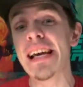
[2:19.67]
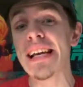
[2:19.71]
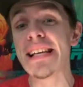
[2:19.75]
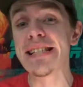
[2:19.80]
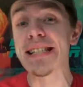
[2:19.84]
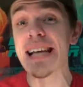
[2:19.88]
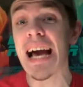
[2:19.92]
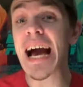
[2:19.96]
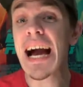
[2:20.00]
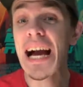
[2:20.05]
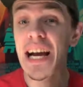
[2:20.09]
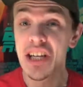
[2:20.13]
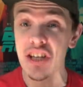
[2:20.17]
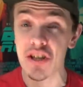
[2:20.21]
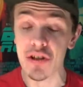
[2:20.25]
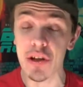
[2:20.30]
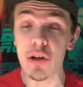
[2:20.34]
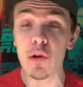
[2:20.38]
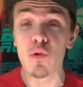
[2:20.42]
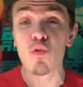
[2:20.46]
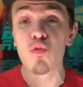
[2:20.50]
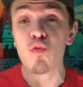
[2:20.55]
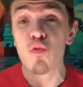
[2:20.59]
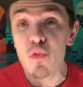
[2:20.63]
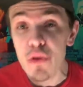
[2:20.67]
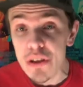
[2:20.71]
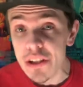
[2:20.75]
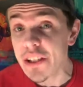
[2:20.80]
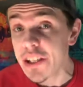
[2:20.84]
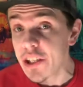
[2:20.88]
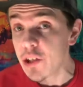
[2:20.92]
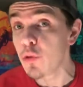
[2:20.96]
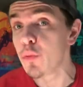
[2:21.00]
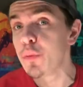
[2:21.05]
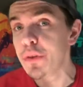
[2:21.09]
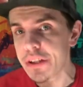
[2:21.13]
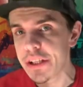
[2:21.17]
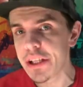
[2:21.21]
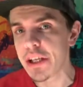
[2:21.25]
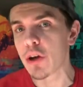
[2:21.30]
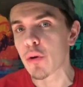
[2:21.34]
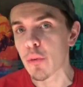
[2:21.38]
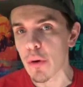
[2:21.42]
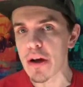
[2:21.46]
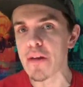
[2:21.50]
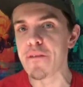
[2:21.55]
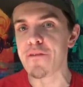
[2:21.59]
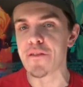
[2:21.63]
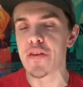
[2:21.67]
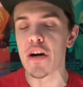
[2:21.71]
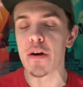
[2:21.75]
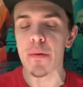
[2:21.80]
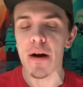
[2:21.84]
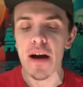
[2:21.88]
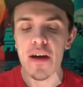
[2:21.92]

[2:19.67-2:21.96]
is actually a really, really great film.